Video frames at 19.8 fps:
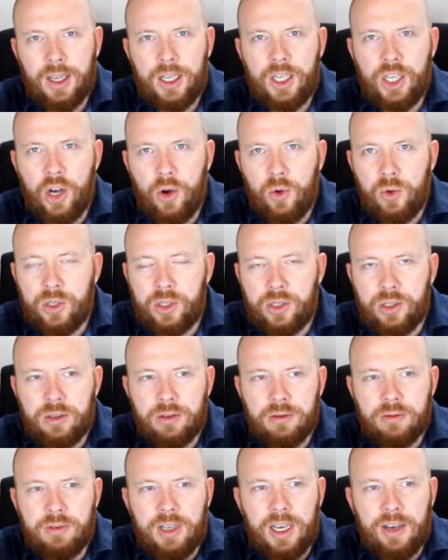
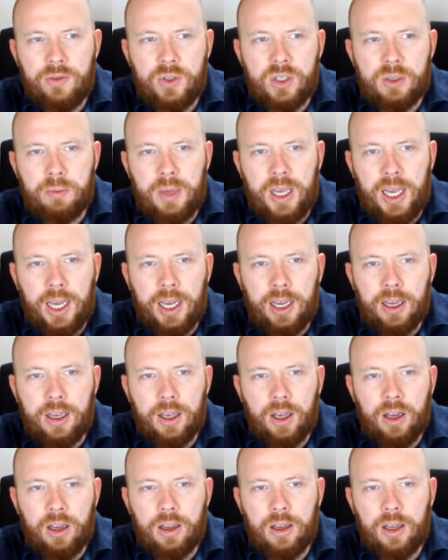Nose gives me
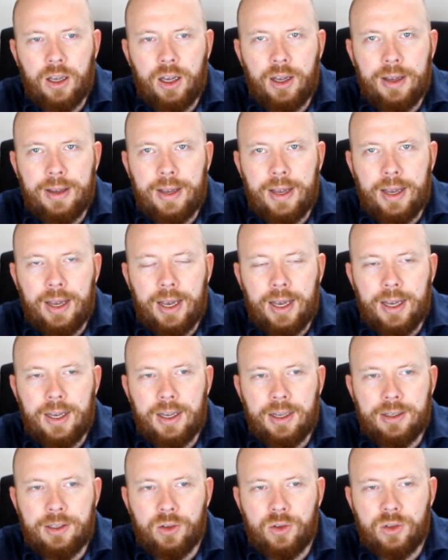
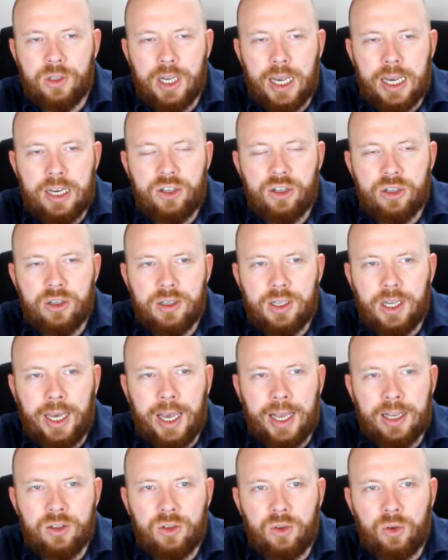associations
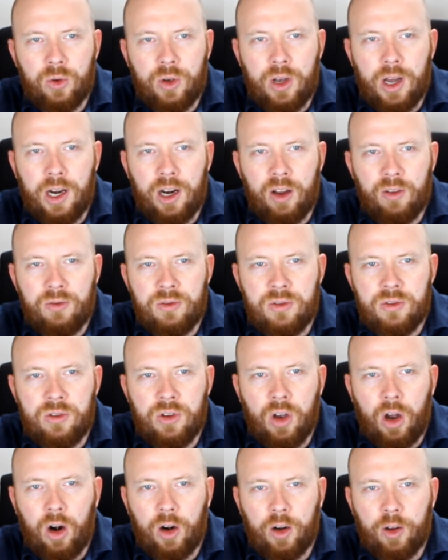again to kind of
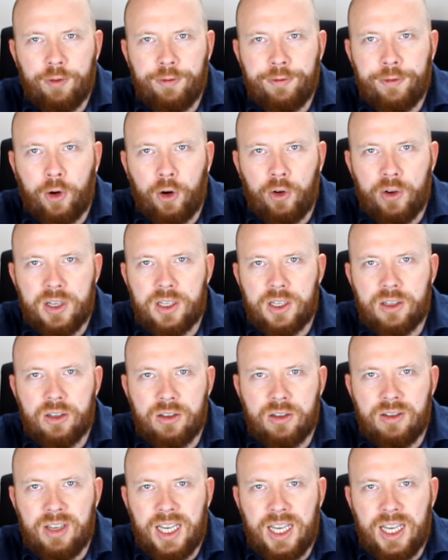dark forest,